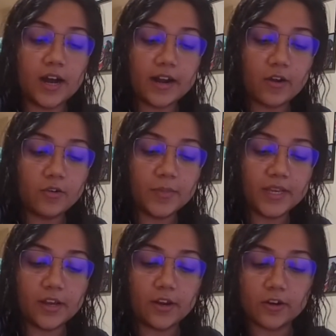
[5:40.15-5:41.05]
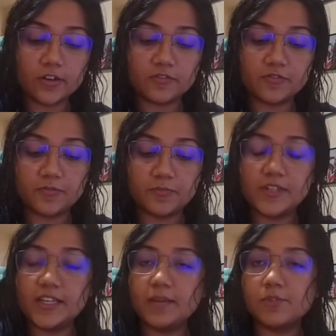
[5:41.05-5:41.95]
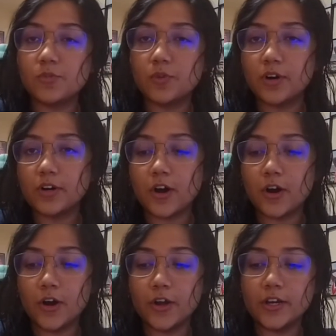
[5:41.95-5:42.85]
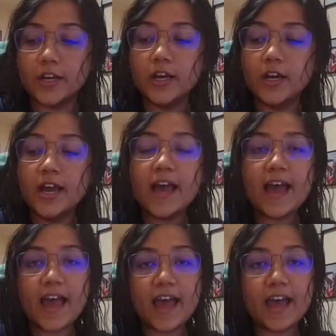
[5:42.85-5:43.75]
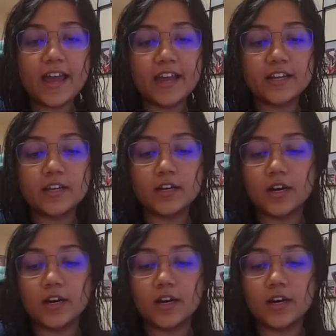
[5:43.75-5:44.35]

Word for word: around me, a lot of teams work on Hack,